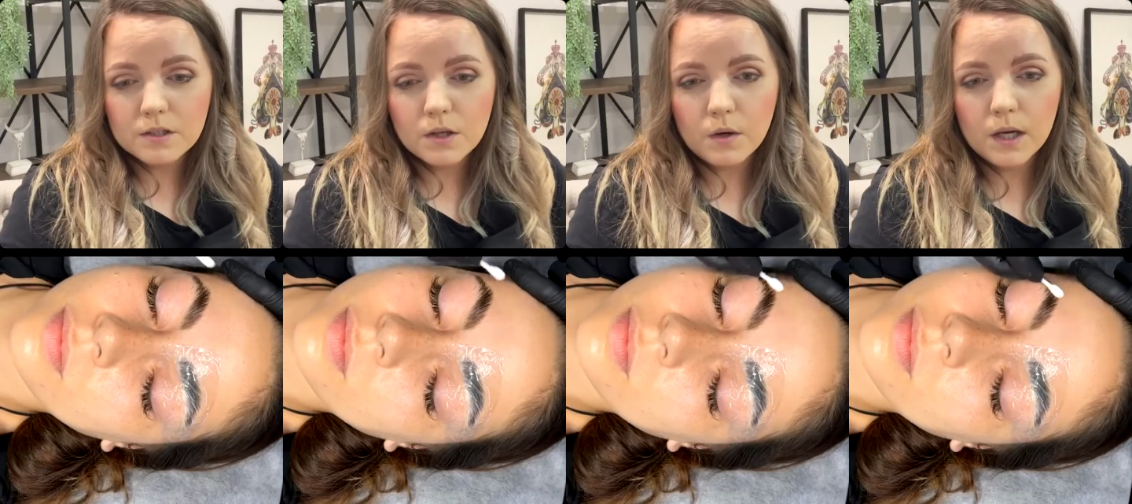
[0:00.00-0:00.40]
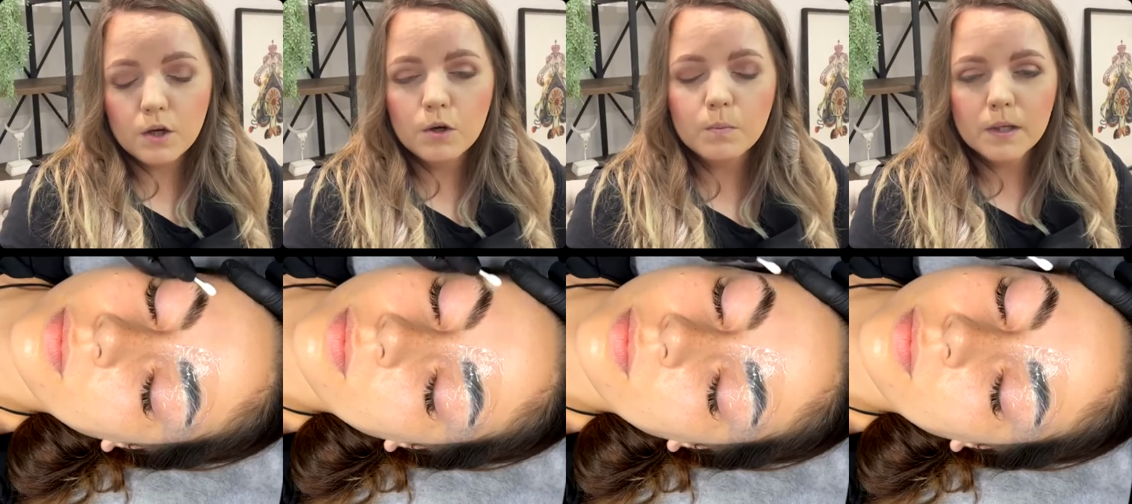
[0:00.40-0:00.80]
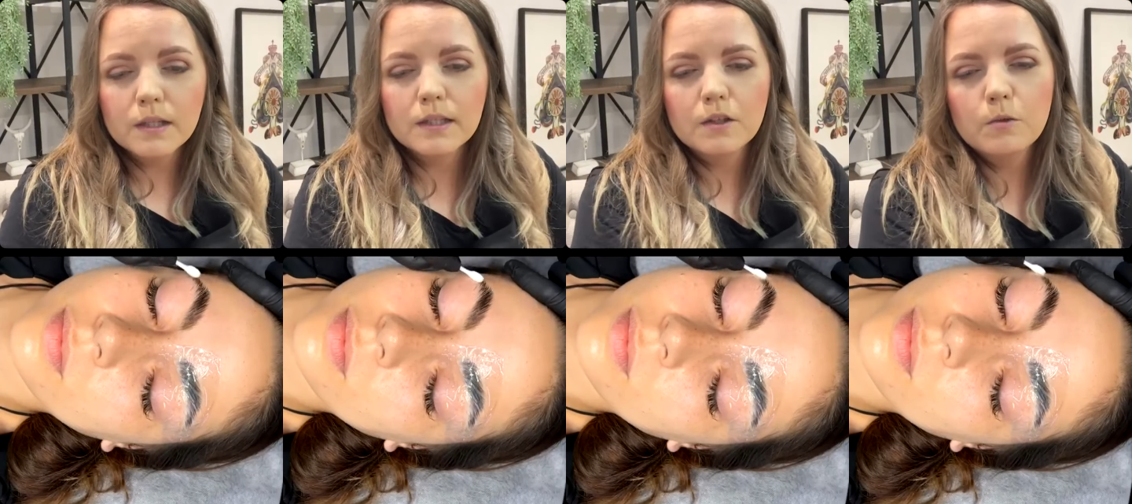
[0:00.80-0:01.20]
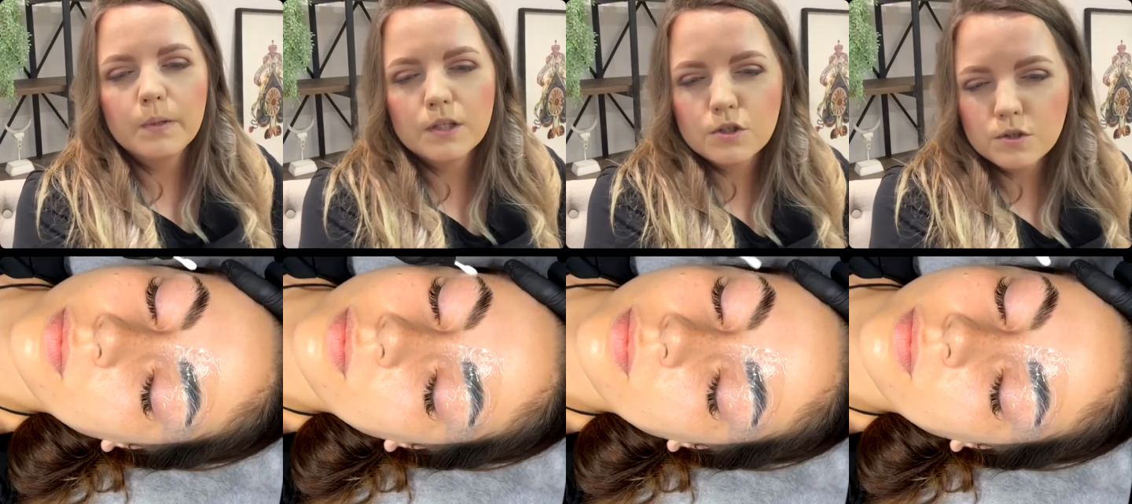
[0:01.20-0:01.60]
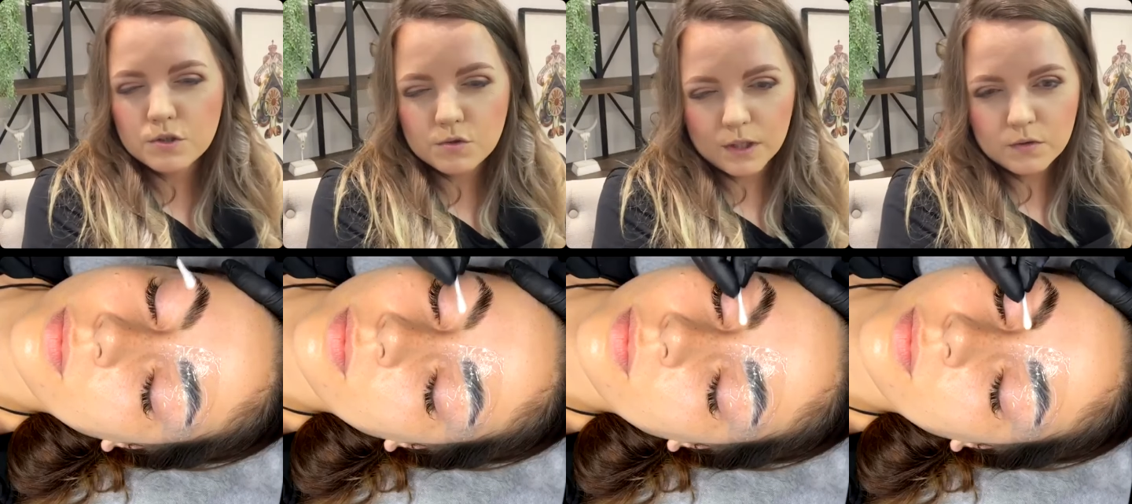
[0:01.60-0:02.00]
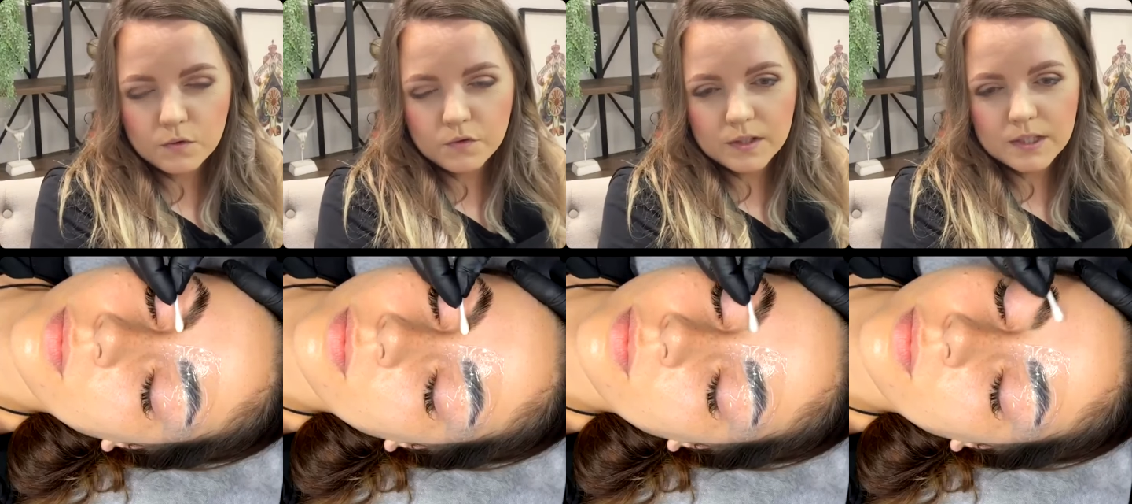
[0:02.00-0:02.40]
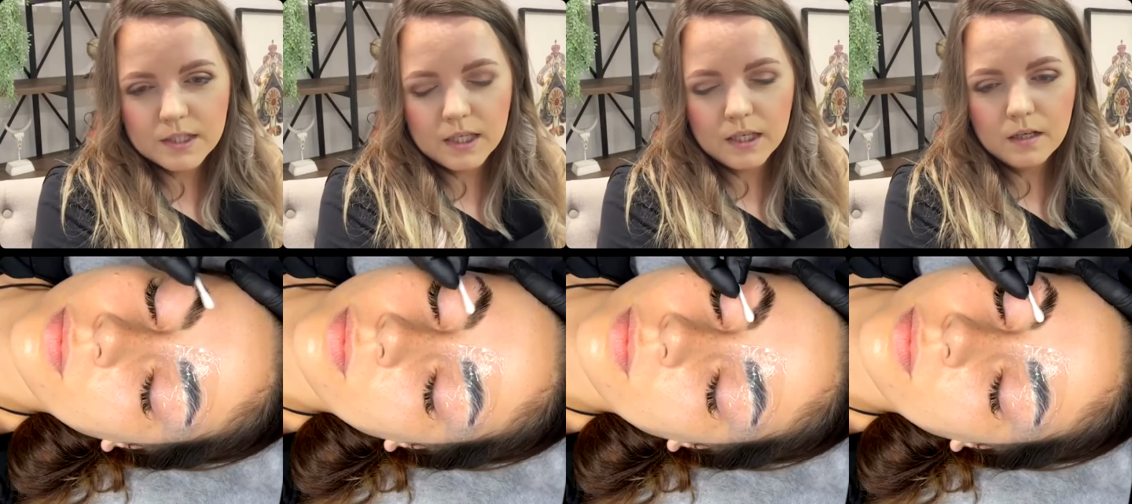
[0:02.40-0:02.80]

So it could be a little bit too stressful for the skin.